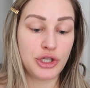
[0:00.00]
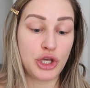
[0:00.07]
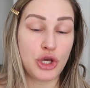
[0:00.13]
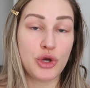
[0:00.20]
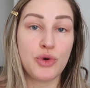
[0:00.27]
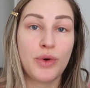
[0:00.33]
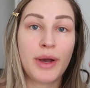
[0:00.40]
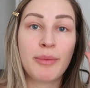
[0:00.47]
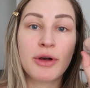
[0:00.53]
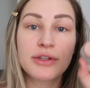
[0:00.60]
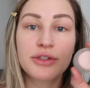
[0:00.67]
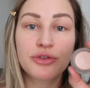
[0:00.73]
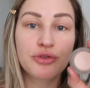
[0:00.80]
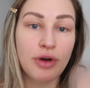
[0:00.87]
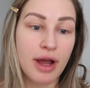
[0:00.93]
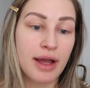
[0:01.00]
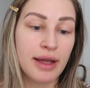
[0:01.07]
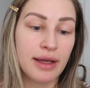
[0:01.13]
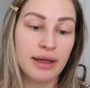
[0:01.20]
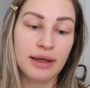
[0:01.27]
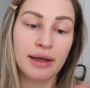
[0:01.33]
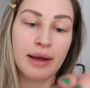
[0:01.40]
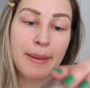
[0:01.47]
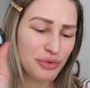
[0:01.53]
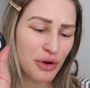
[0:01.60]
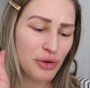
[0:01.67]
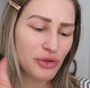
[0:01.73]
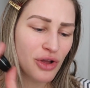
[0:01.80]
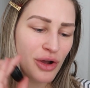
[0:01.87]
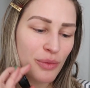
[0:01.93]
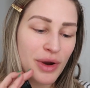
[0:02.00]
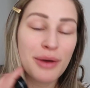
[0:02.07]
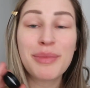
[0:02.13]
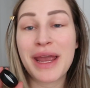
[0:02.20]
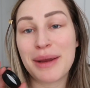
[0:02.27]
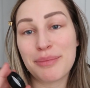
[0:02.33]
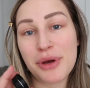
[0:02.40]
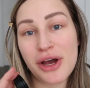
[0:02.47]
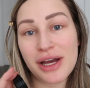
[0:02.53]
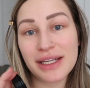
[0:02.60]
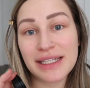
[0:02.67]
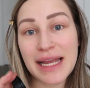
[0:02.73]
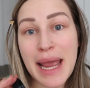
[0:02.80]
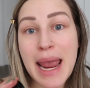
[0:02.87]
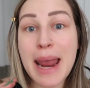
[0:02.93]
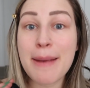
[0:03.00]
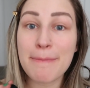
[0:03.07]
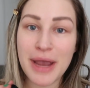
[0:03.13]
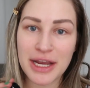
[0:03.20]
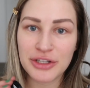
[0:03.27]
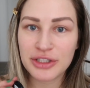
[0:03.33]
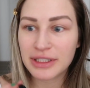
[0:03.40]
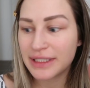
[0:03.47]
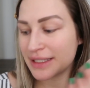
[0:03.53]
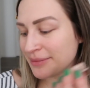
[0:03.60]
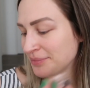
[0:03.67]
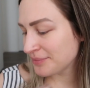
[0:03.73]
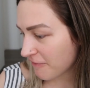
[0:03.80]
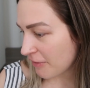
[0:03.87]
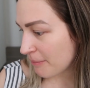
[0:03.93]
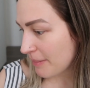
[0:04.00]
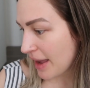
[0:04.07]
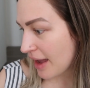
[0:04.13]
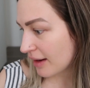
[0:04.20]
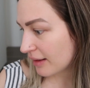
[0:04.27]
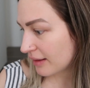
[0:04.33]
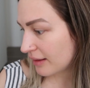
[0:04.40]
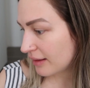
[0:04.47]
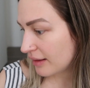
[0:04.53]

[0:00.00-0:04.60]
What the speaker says: so I'm also trying Pro Longwear Paint Pot in Painterly from MAC.